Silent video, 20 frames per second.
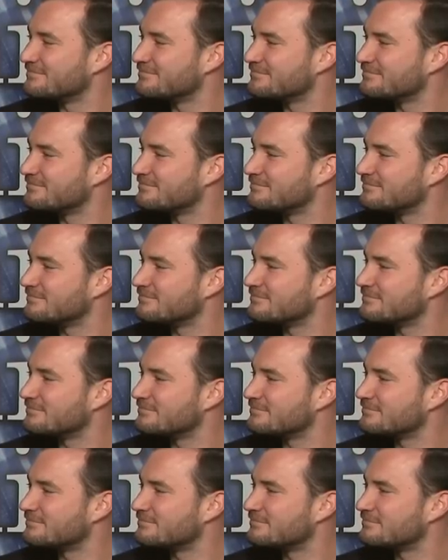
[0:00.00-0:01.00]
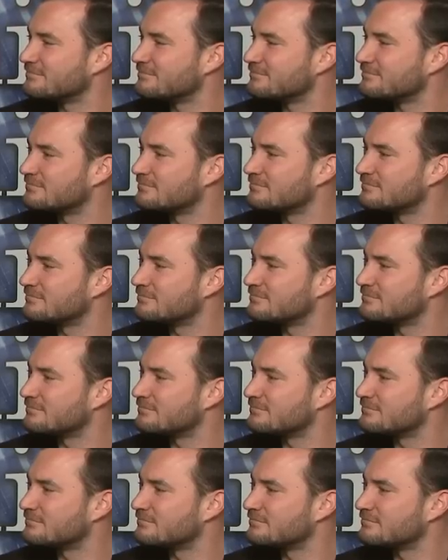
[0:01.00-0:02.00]

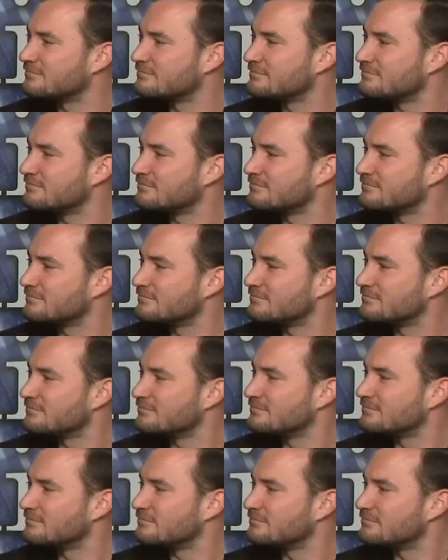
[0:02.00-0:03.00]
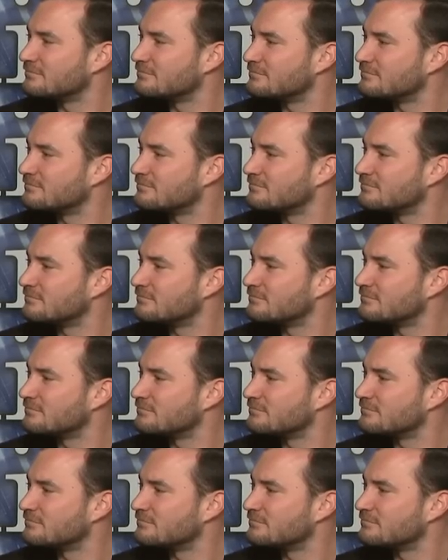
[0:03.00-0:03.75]
(not speaking)